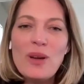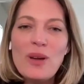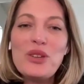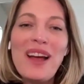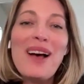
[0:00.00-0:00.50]

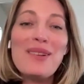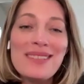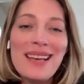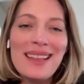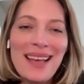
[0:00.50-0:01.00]
Was your
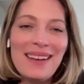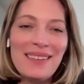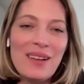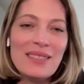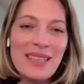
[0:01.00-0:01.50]
house like
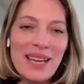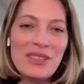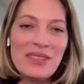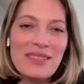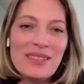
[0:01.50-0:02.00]
that in Los
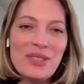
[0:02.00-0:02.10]
Angeles?